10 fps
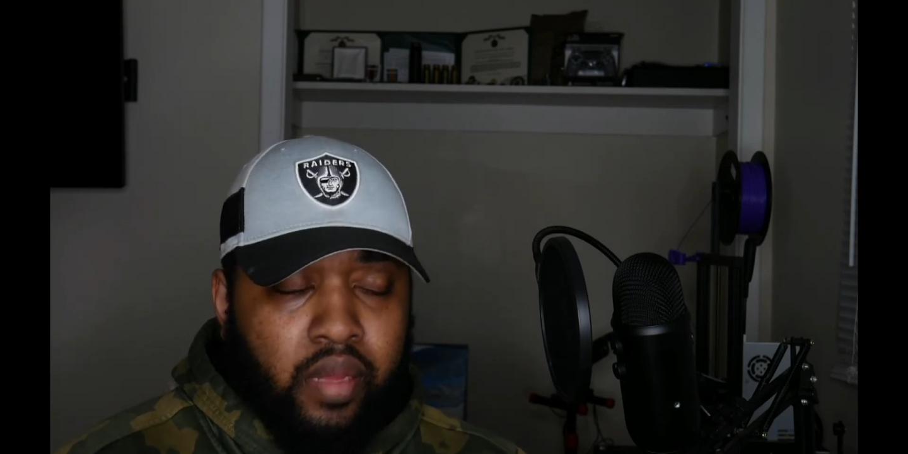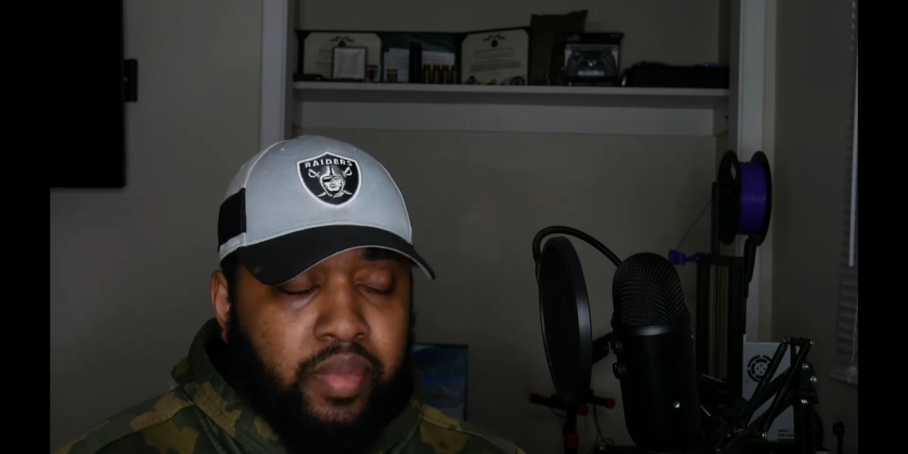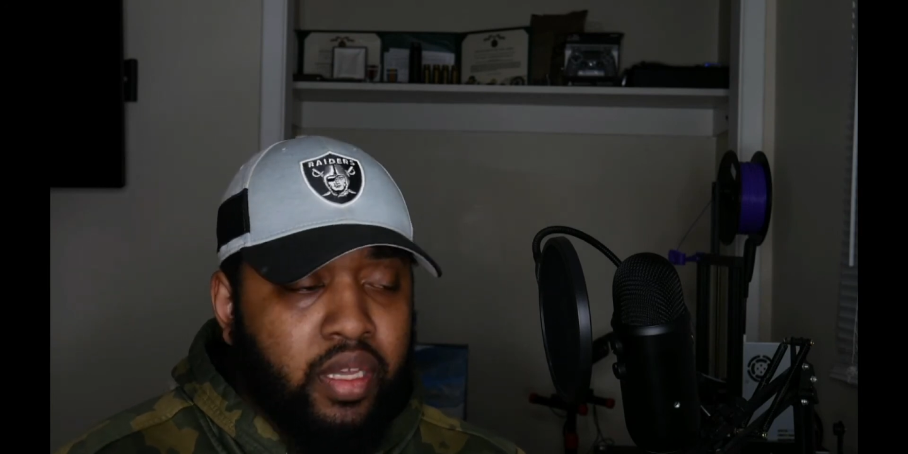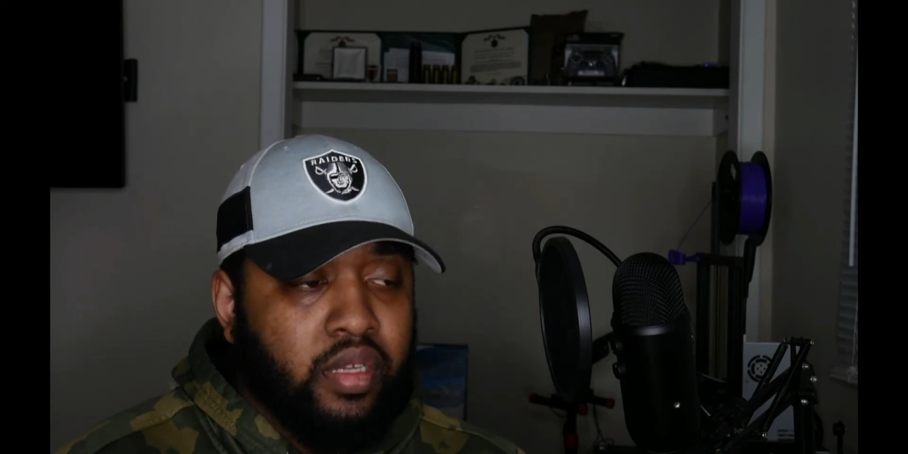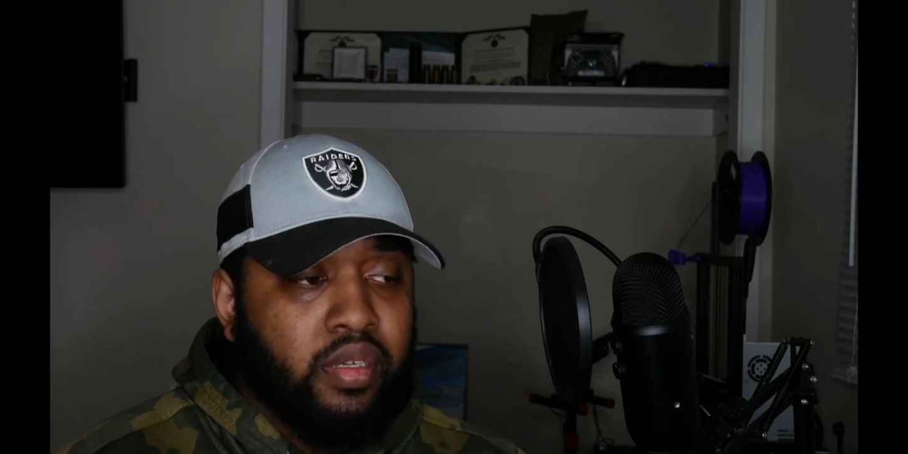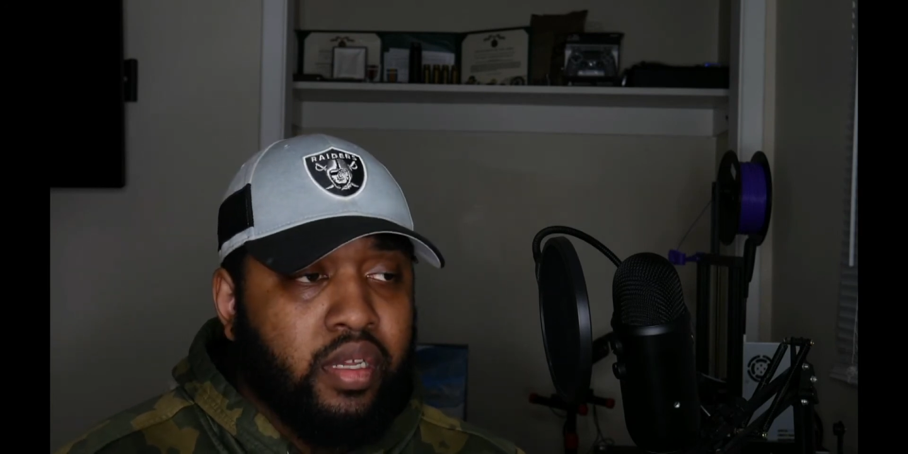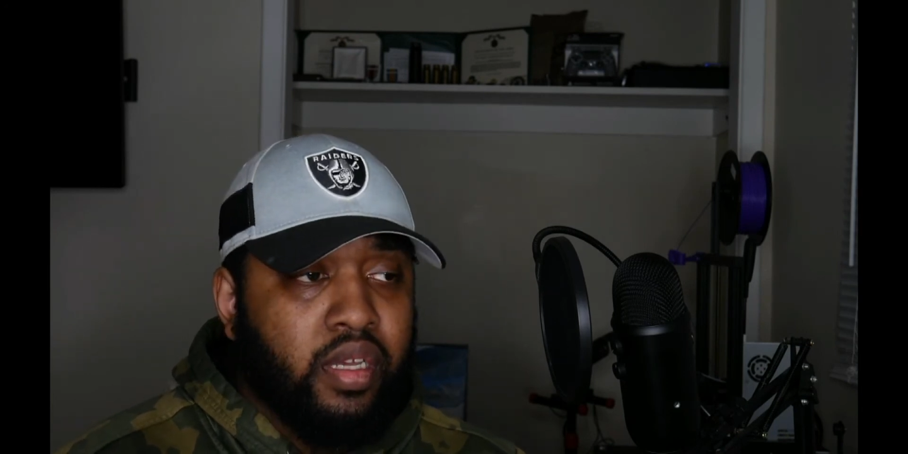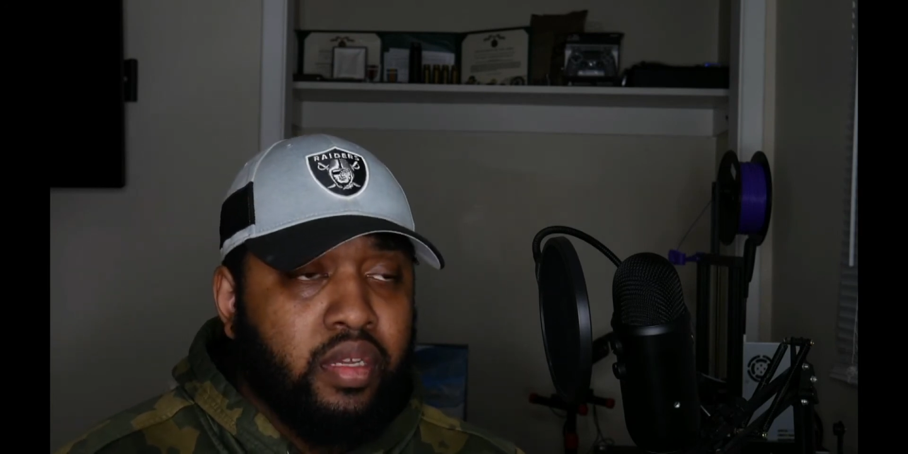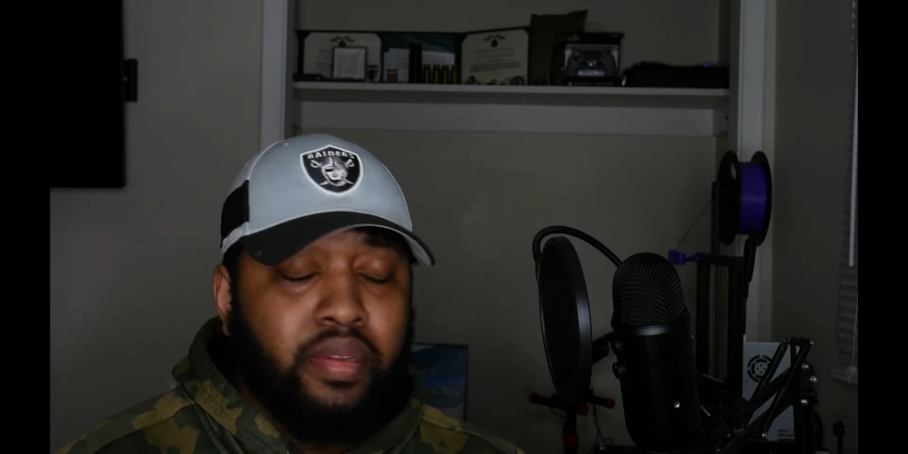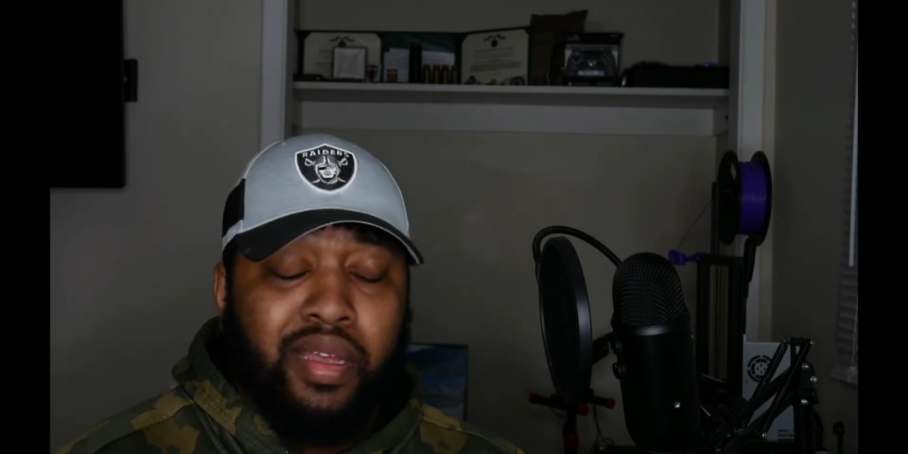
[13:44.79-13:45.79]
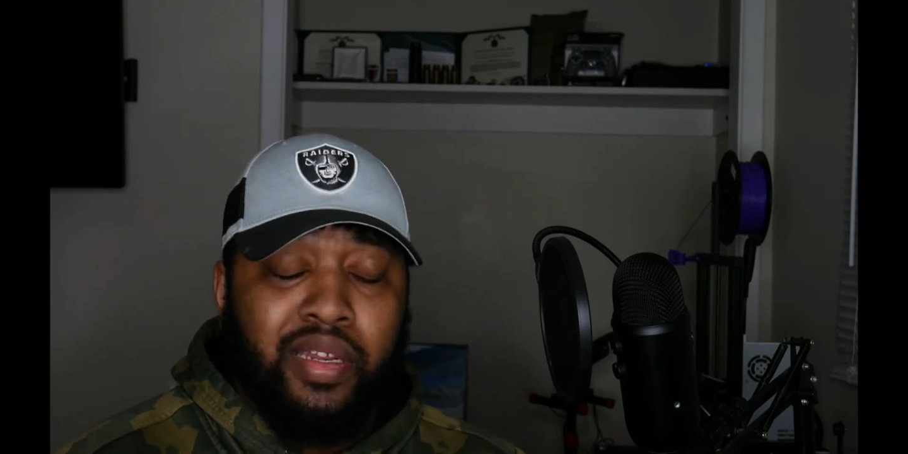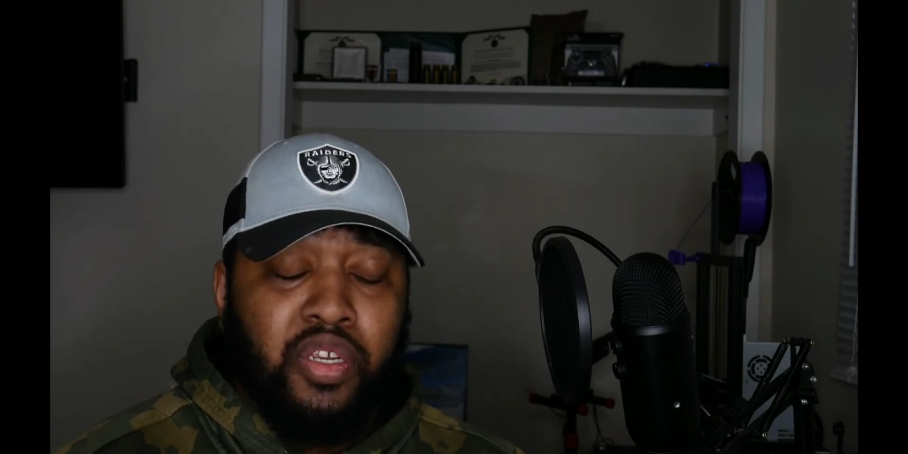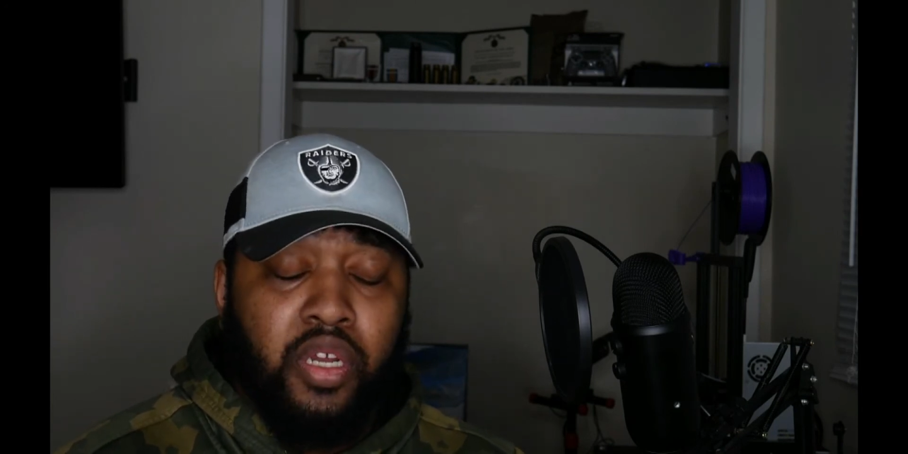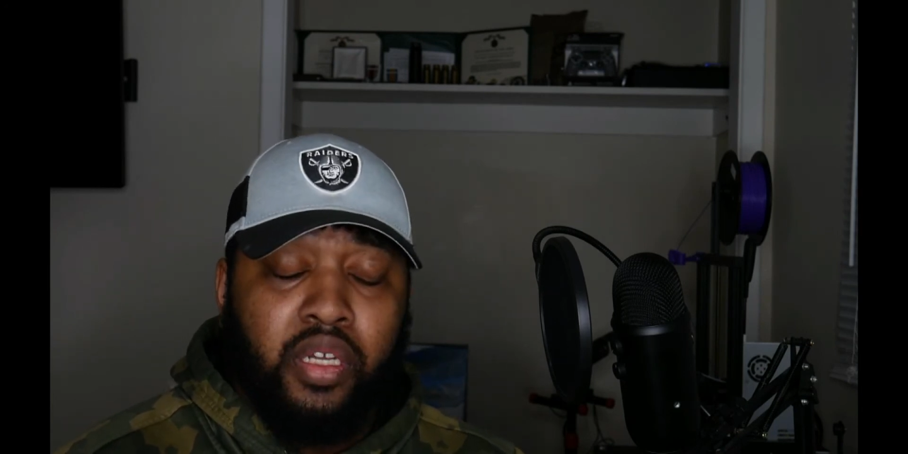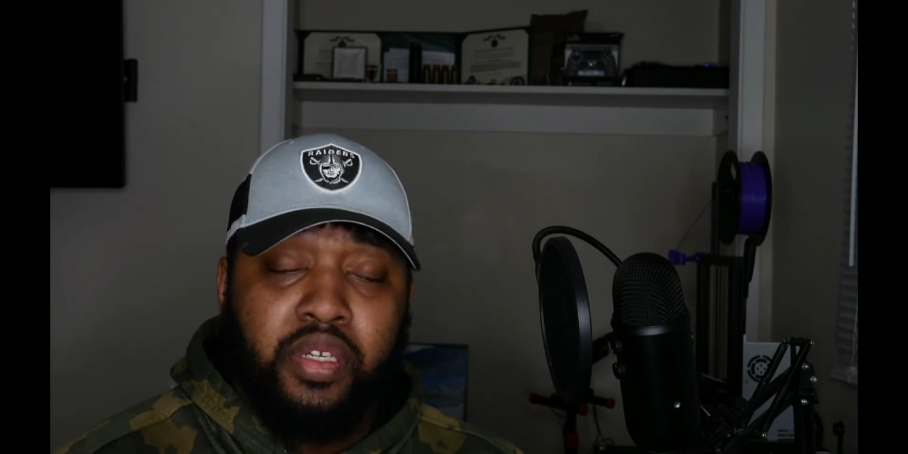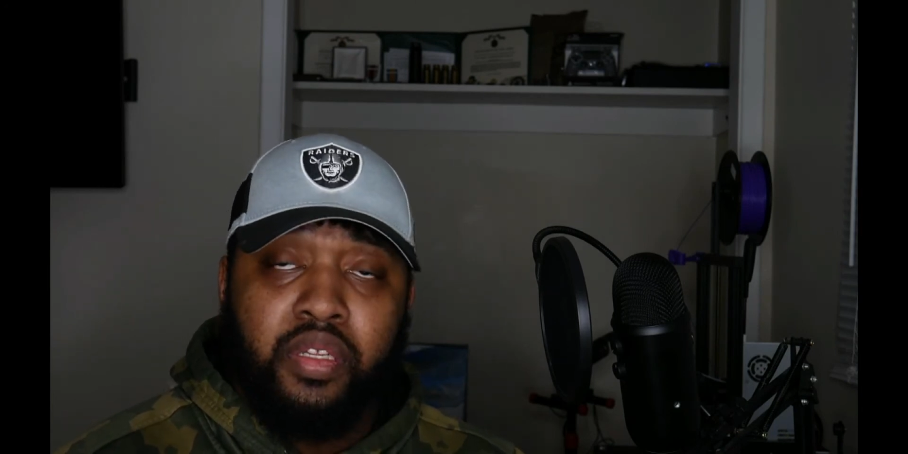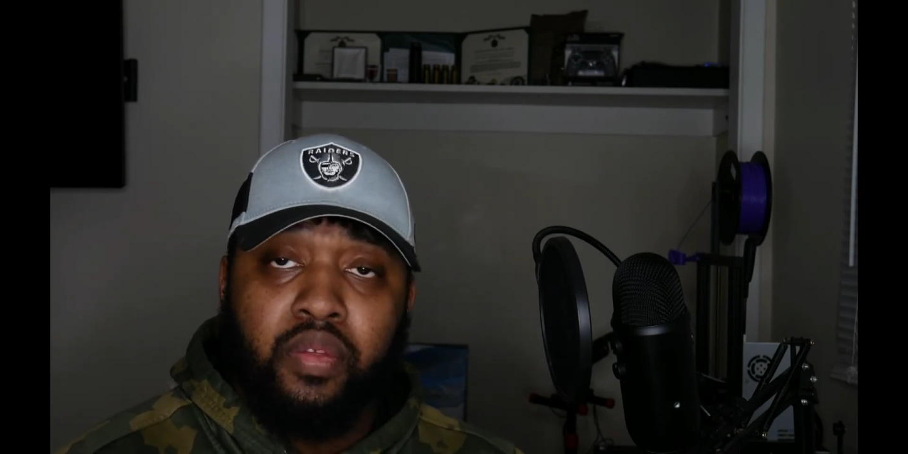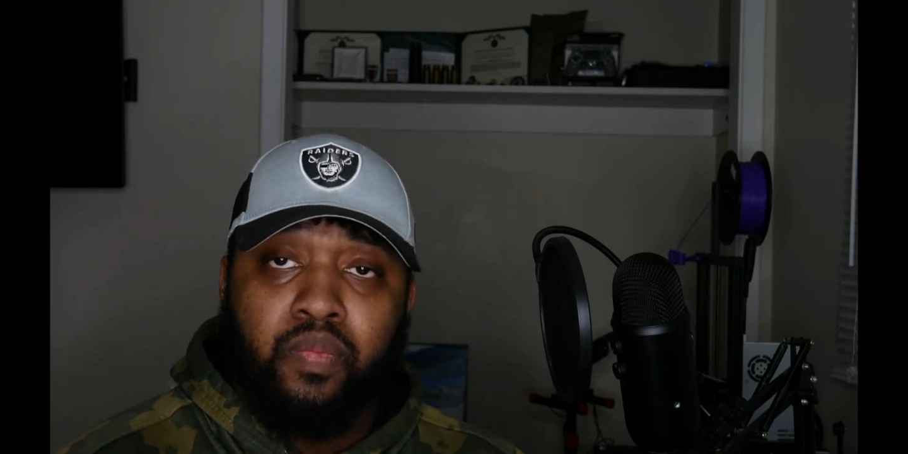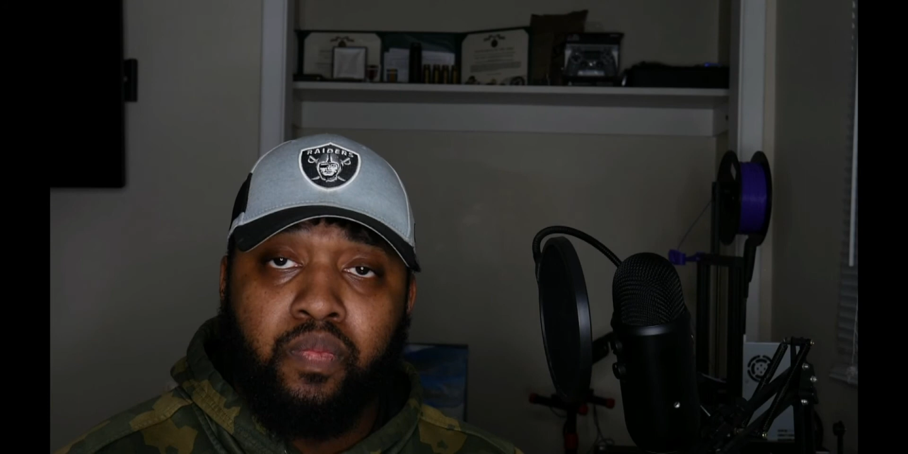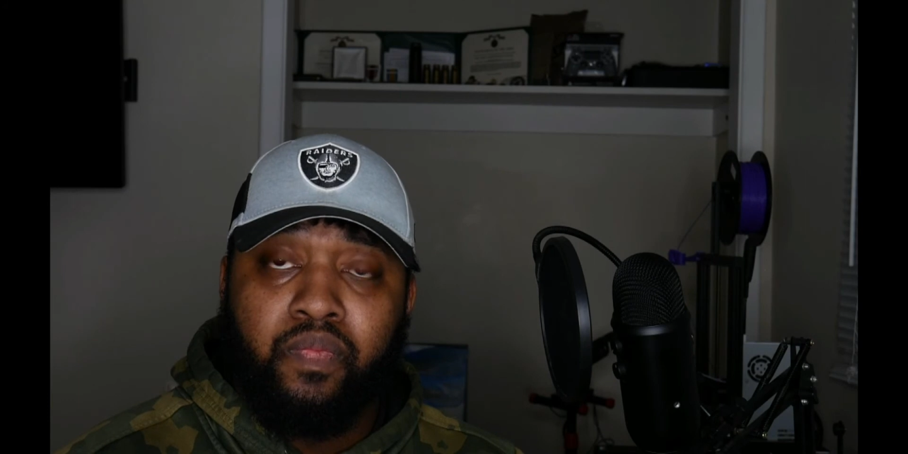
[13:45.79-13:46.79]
because he had judged the